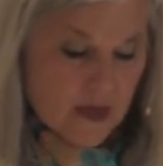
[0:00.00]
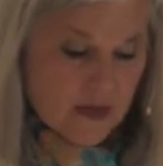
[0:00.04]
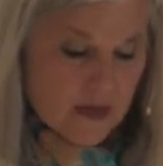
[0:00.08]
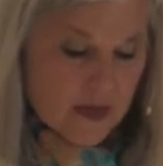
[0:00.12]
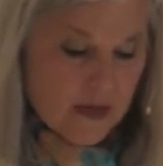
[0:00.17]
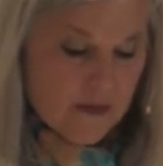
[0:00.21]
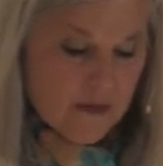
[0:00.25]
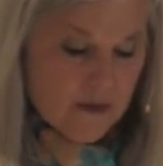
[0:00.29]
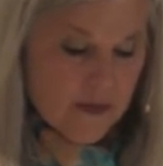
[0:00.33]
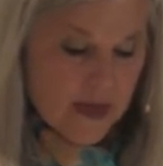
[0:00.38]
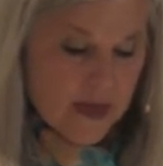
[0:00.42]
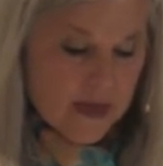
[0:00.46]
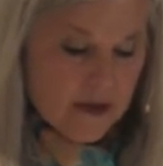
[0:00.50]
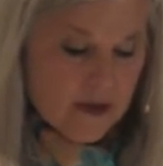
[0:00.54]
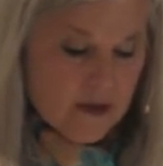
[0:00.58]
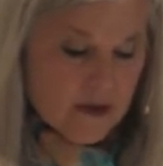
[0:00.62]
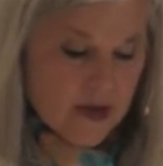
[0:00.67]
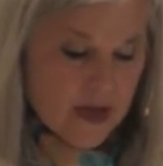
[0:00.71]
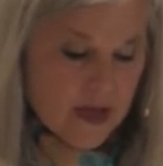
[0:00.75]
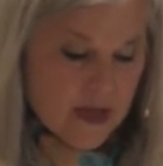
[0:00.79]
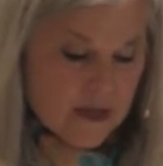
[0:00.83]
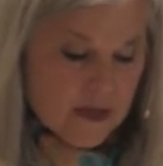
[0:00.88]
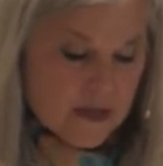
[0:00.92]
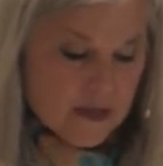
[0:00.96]
Now the man
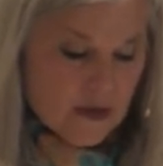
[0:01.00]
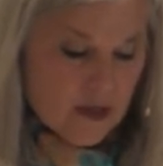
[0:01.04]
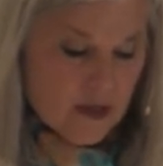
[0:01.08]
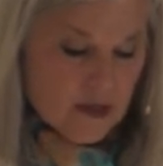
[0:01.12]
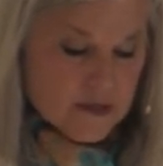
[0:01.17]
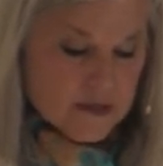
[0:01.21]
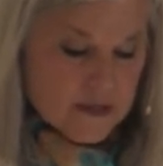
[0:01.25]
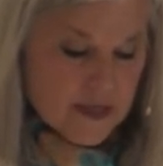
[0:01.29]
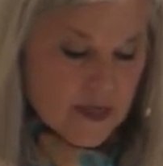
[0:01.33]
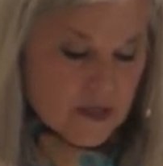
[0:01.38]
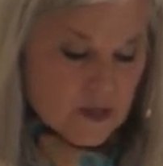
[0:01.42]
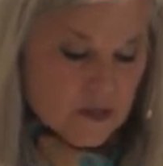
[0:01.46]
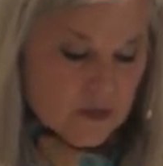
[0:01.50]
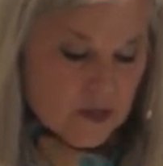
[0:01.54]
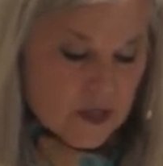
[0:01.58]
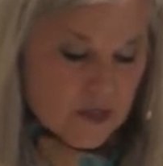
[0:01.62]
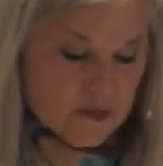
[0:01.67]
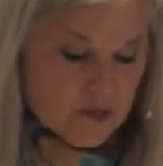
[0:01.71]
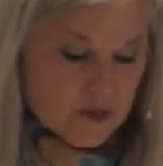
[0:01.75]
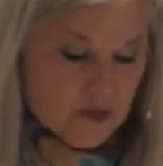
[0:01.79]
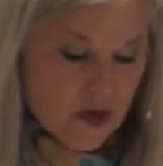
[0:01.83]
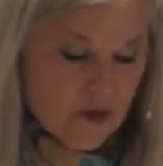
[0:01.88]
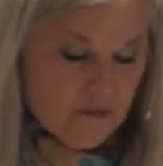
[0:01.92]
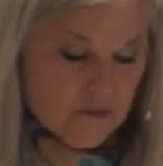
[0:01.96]
Elkanah and all his house went
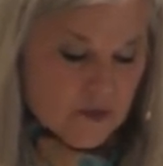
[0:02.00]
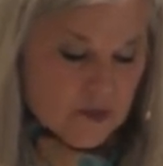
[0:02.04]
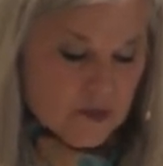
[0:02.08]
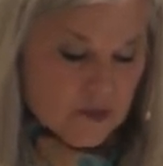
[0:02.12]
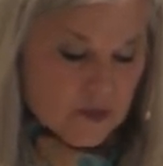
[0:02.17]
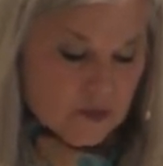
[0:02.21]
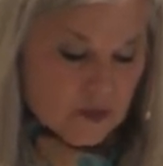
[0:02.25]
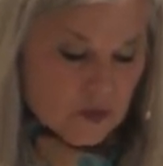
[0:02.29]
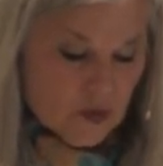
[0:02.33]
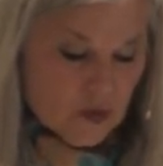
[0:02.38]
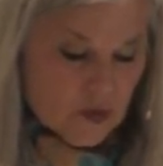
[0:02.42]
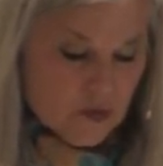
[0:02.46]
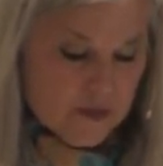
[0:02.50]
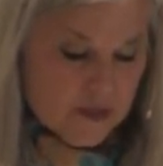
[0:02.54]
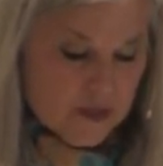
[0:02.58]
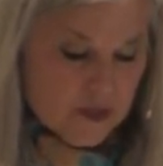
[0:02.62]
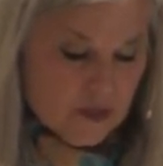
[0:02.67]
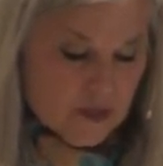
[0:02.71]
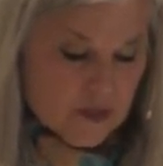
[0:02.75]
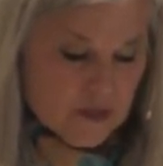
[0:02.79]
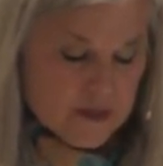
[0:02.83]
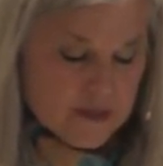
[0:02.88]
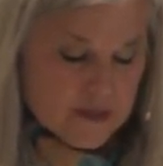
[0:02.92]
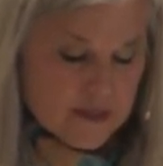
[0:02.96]
up to offer to the Lord the
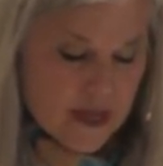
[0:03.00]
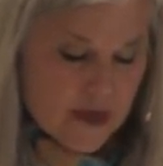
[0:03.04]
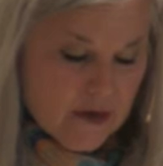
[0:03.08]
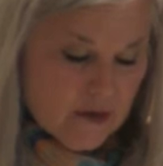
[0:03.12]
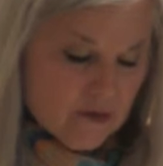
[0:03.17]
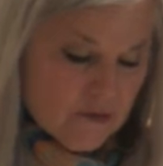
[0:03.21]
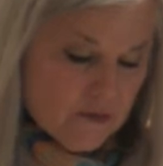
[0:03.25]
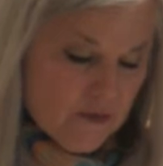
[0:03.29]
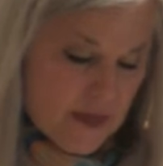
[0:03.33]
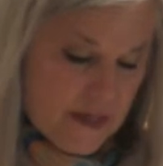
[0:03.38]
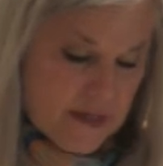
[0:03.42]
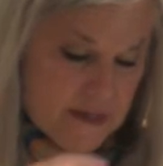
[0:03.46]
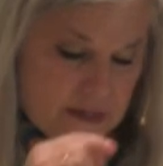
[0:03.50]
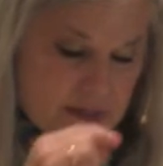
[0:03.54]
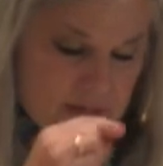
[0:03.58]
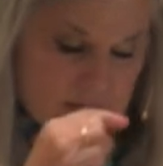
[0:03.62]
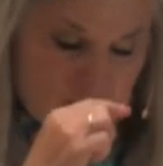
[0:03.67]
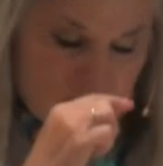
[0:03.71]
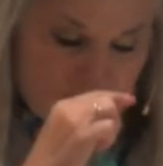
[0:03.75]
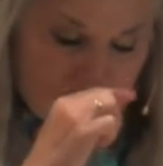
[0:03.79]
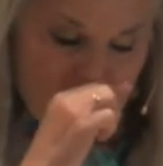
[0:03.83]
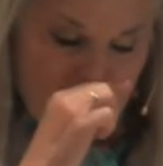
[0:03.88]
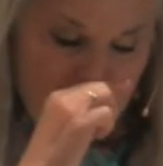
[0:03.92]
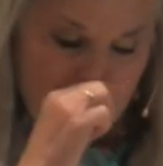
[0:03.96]
yearly sacrifice and
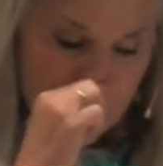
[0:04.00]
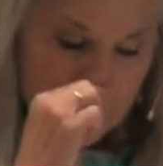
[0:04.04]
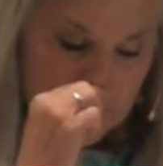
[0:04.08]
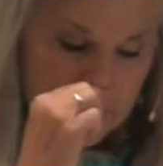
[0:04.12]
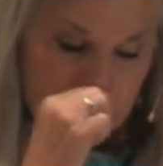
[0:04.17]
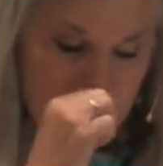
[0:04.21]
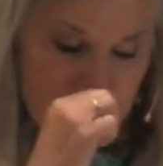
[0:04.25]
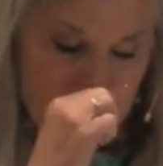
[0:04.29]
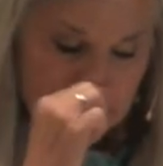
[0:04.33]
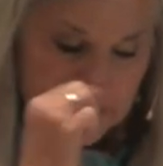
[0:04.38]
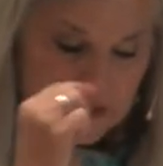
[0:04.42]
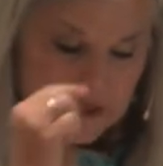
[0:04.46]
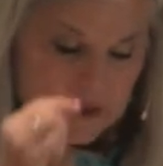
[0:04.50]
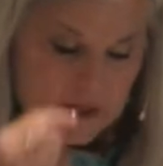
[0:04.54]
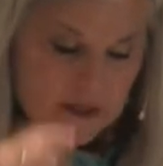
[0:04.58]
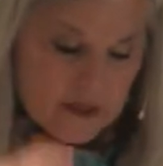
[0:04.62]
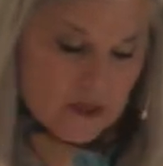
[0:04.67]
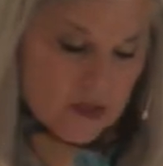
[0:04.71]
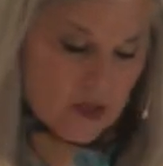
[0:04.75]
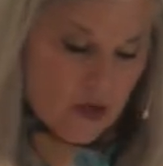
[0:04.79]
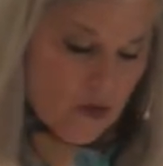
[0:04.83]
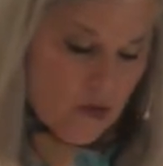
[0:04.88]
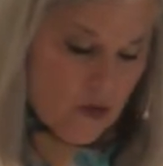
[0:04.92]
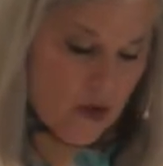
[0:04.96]
his vow, but Hannah
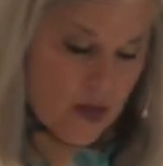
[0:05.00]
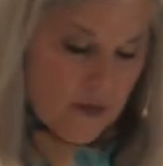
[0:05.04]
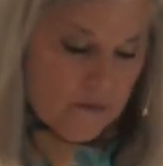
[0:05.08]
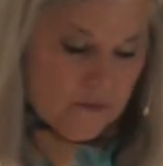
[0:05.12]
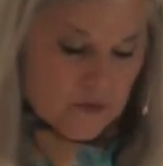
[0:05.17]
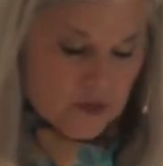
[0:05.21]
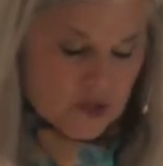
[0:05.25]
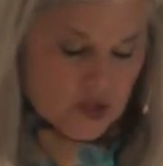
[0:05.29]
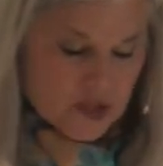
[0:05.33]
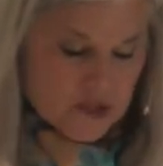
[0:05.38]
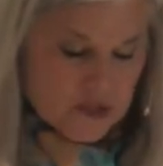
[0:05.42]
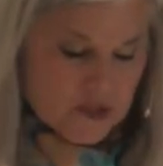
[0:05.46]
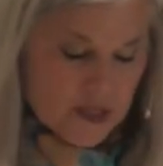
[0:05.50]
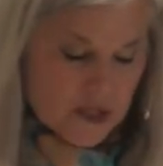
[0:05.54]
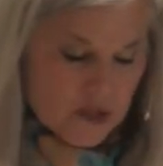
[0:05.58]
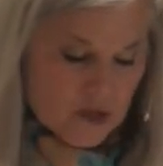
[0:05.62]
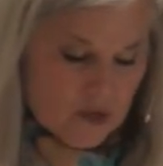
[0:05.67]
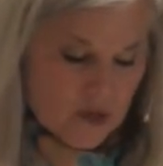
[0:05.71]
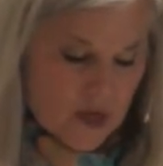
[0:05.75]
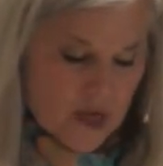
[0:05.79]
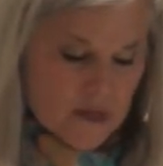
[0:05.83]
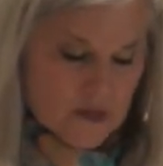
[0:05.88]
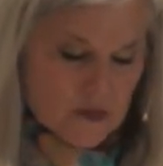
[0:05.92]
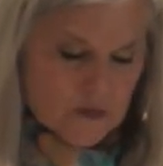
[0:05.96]
didn't go up, for she said
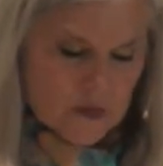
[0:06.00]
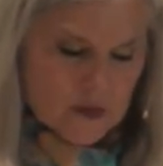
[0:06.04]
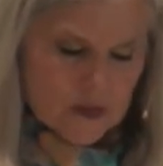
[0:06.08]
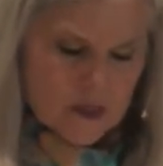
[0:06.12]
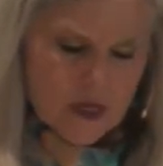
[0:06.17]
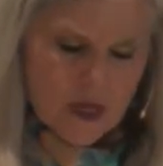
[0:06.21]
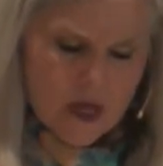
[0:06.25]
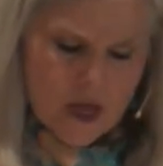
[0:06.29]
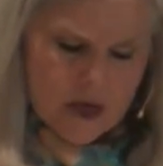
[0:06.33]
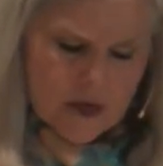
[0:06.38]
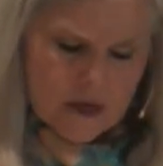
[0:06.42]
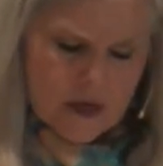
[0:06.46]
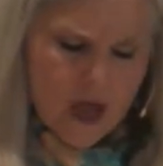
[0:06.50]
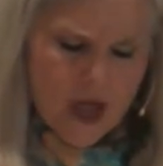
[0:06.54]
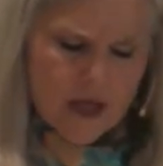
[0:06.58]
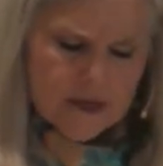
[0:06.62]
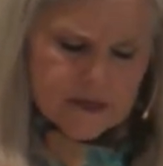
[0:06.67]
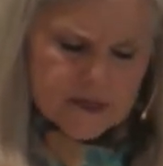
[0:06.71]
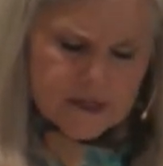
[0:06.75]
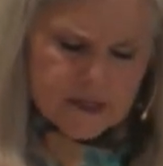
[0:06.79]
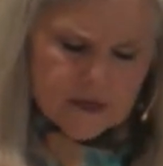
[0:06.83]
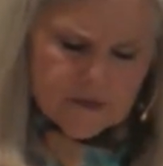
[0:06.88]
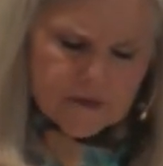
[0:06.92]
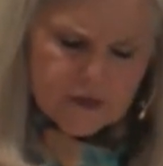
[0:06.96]
to her husband, not
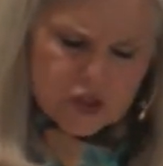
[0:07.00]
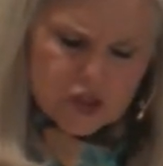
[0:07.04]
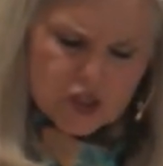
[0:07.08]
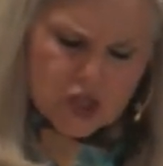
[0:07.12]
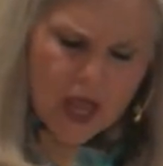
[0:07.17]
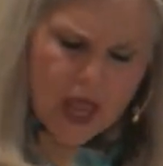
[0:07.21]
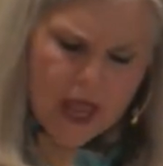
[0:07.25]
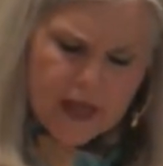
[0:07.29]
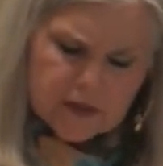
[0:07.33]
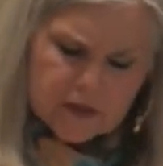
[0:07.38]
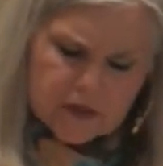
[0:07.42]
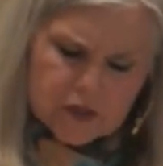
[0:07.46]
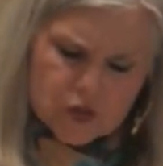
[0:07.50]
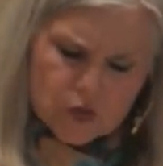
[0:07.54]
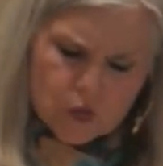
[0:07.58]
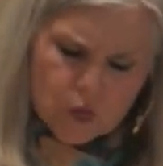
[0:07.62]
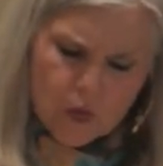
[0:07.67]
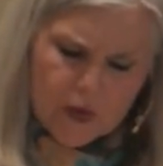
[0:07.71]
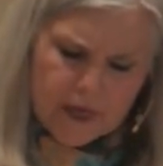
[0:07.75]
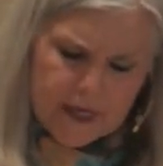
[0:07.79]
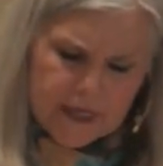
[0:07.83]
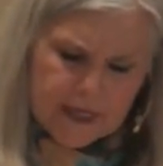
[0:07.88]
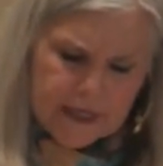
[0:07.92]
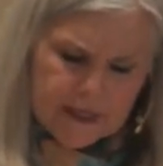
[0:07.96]
until the child is
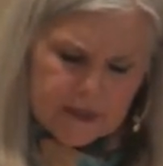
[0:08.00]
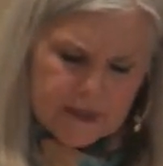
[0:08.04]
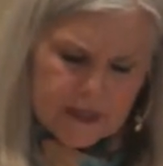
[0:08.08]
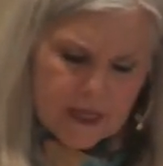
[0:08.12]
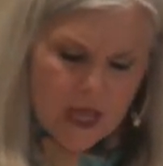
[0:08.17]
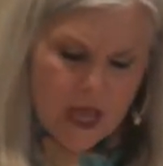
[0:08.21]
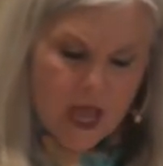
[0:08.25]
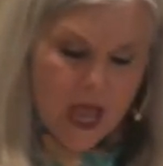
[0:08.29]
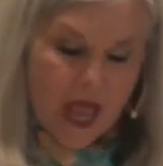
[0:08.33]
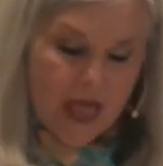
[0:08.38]
weaned.